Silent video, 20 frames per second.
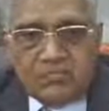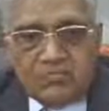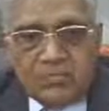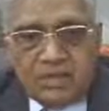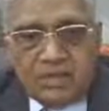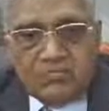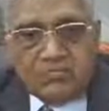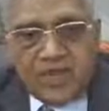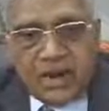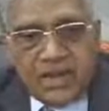
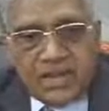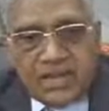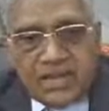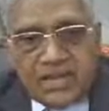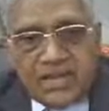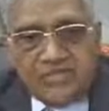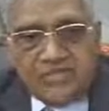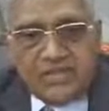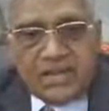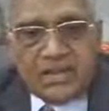will one
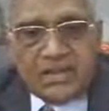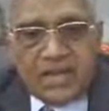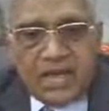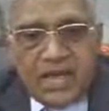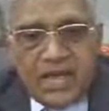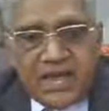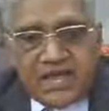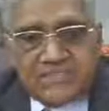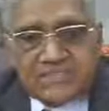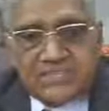day be
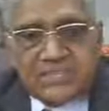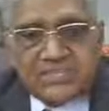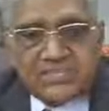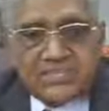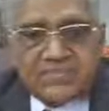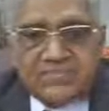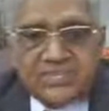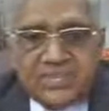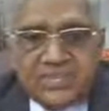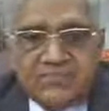as
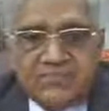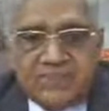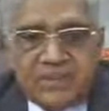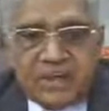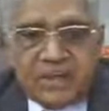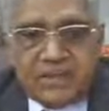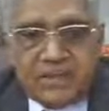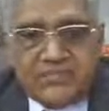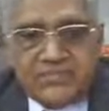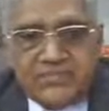necessary
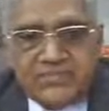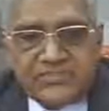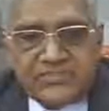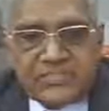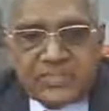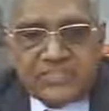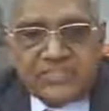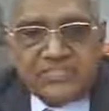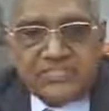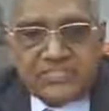for
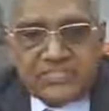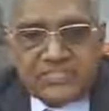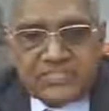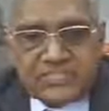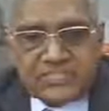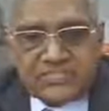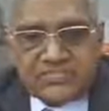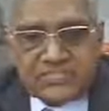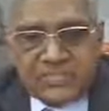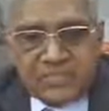efficient
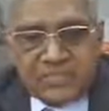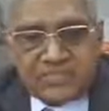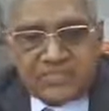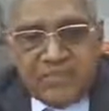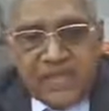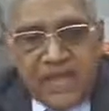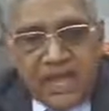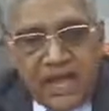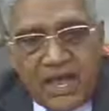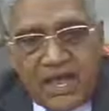
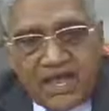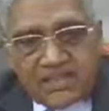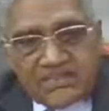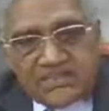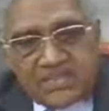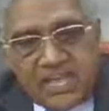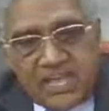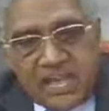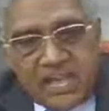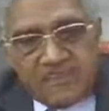citizenship as
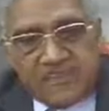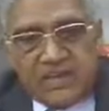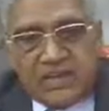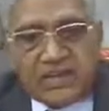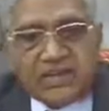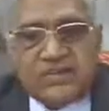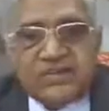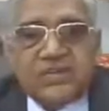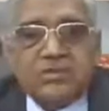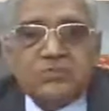the
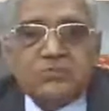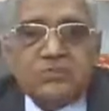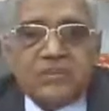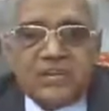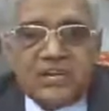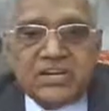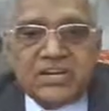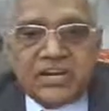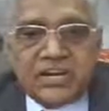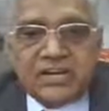ability to
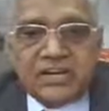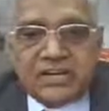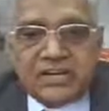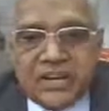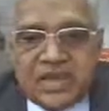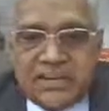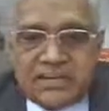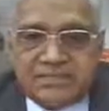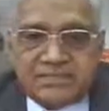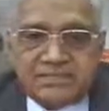read and
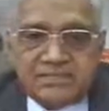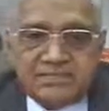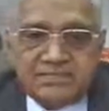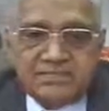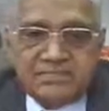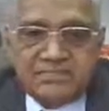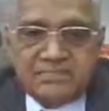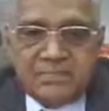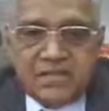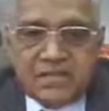write.
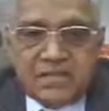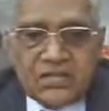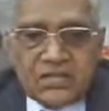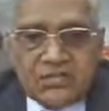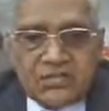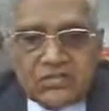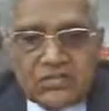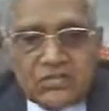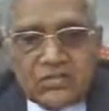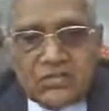
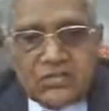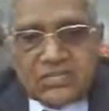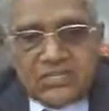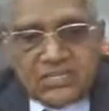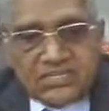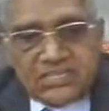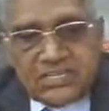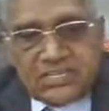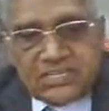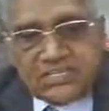So
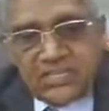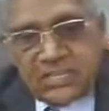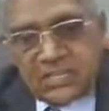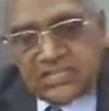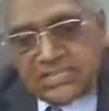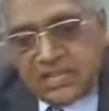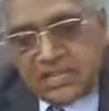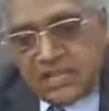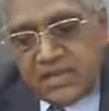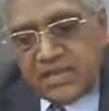this
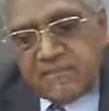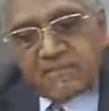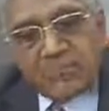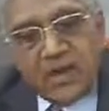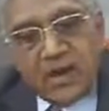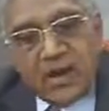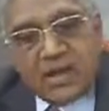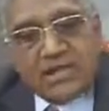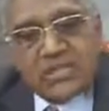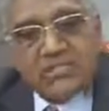is the
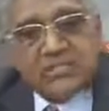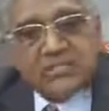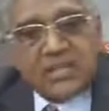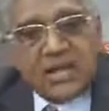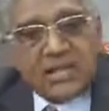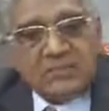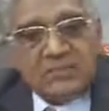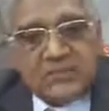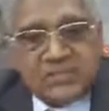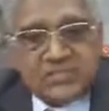importance
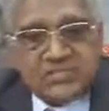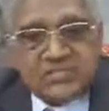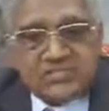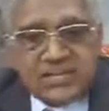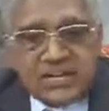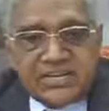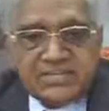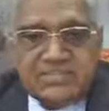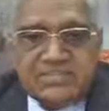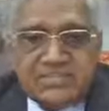of
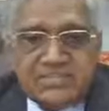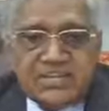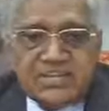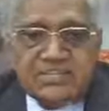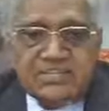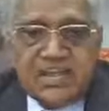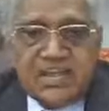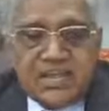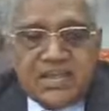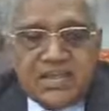
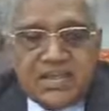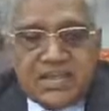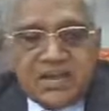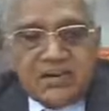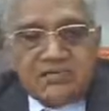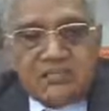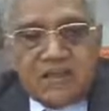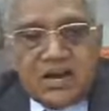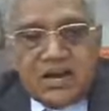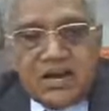statistics in
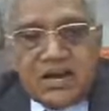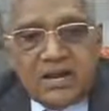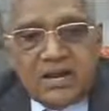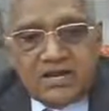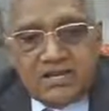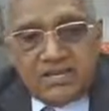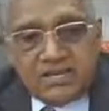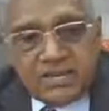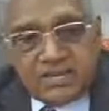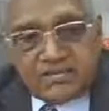our
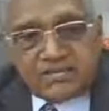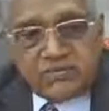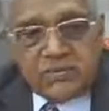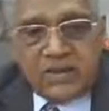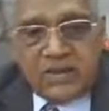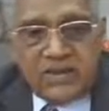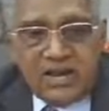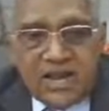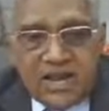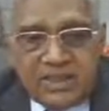
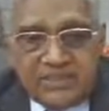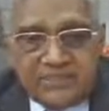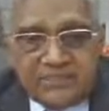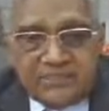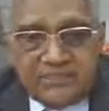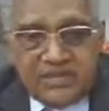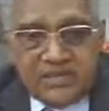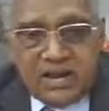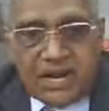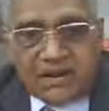day-to-day life,
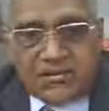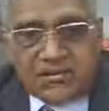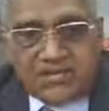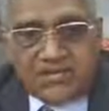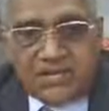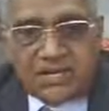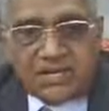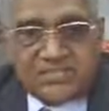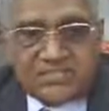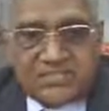not
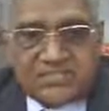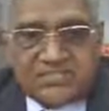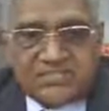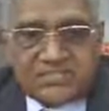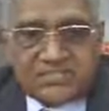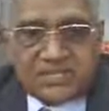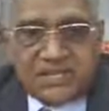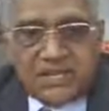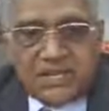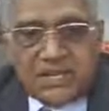only
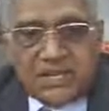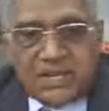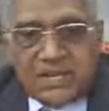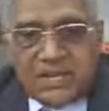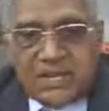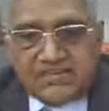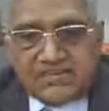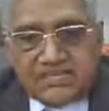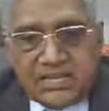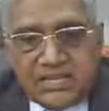just
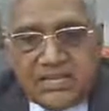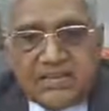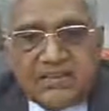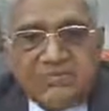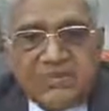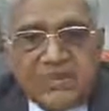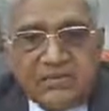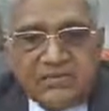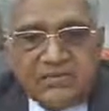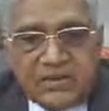a
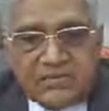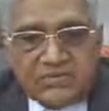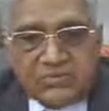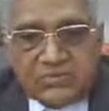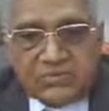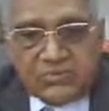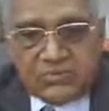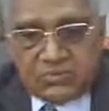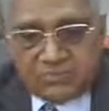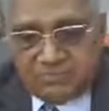scientific
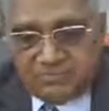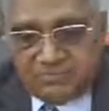pursuit.